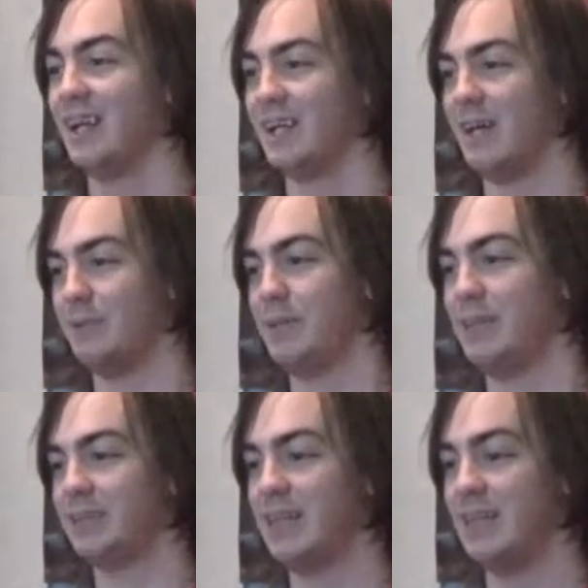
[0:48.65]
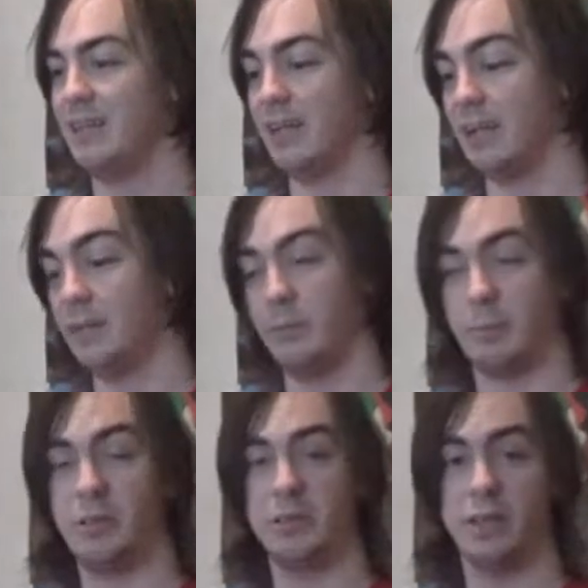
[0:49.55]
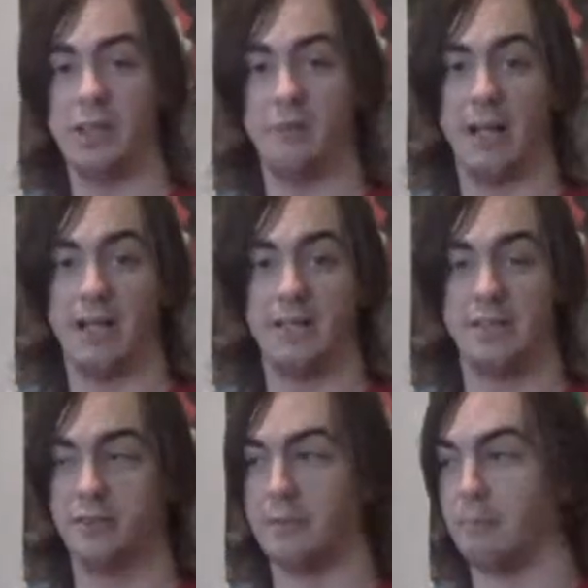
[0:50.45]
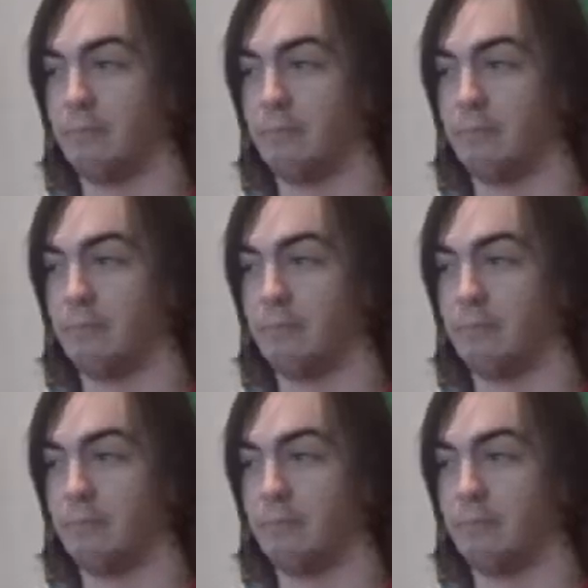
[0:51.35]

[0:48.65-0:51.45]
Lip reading: That being said, I'm just going to get right into